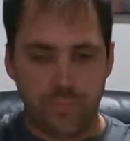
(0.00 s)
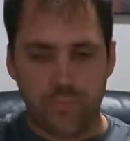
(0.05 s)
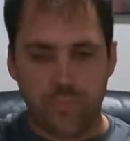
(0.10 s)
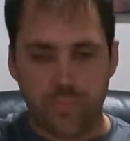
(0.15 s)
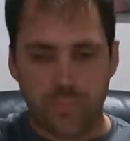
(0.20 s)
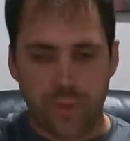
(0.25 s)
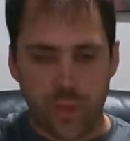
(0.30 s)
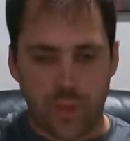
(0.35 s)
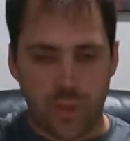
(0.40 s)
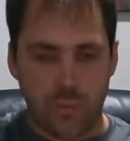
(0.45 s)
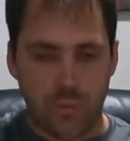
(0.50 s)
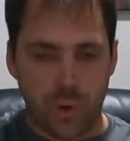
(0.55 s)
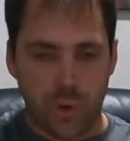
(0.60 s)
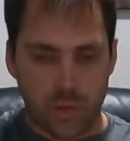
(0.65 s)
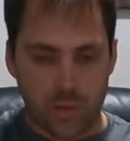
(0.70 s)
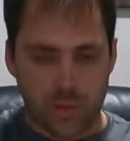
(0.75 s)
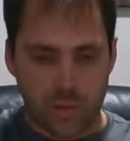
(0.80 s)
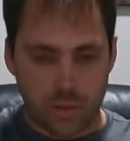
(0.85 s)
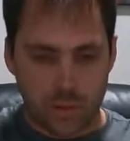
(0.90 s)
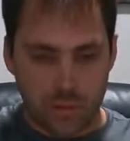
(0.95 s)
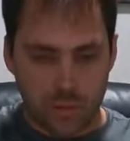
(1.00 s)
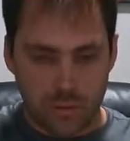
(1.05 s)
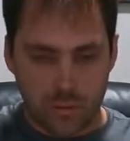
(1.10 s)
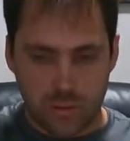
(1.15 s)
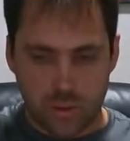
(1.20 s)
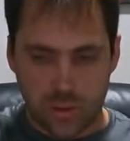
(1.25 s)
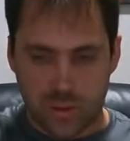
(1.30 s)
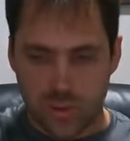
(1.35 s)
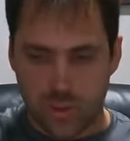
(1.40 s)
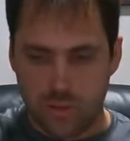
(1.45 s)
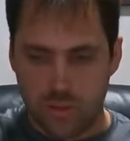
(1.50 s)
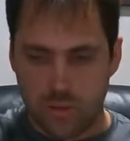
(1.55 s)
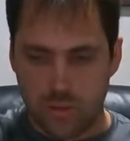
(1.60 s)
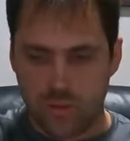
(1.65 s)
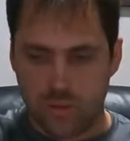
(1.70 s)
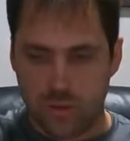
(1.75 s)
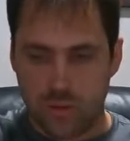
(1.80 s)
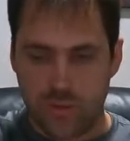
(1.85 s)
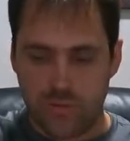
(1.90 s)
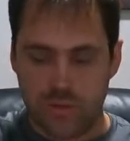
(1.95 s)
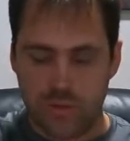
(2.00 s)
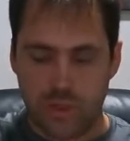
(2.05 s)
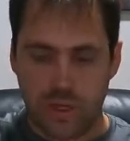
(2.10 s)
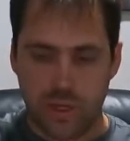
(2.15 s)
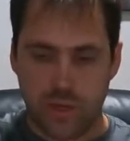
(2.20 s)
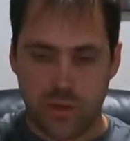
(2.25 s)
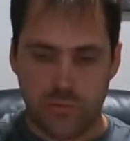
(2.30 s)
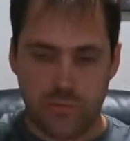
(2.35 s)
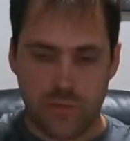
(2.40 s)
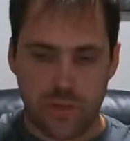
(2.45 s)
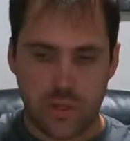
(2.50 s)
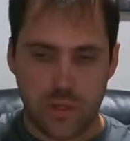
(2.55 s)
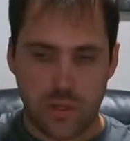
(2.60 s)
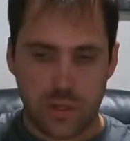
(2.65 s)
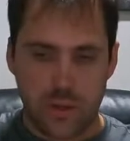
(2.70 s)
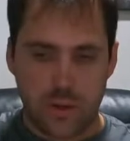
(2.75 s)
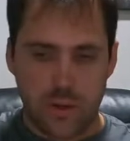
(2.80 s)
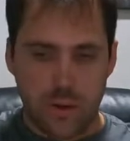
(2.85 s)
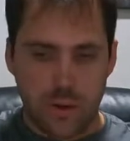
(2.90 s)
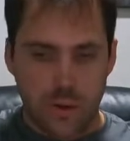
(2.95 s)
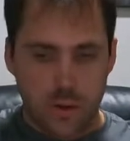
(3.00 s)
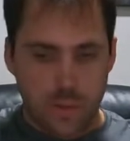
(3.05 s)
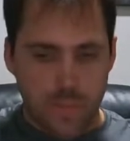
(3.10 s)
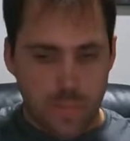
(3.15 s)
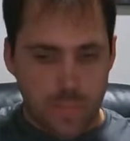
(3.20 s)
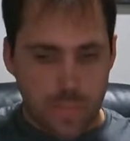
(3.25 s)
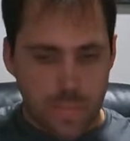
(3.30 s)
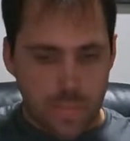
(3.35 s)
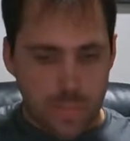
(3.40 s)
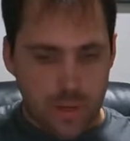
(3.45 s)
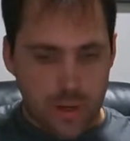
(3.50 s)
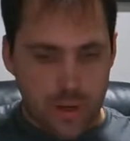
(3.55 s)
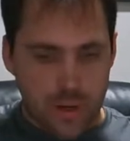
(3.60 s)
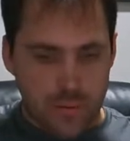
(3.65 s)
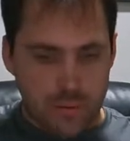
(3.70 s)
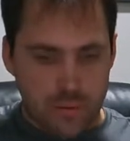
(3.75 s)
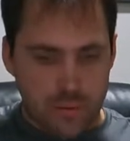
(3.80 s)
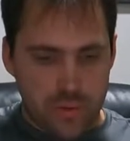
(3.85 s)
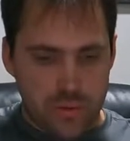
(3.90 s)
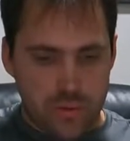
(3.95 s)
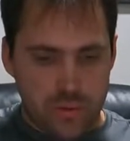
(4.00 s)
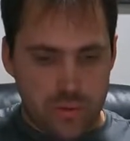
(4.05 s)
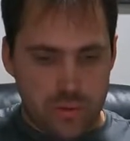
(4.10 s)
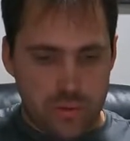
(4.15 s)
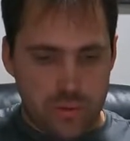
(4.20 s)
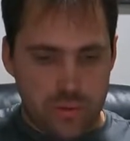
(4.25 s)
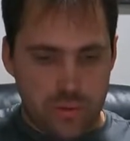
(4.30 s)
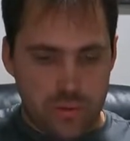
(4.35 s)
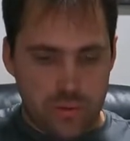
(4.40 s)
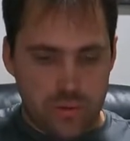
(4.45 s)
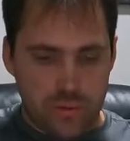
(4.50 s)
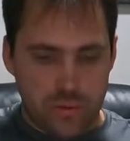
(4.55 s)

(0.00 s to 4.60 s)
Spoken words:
anyway, so let's go to the drive shaft options.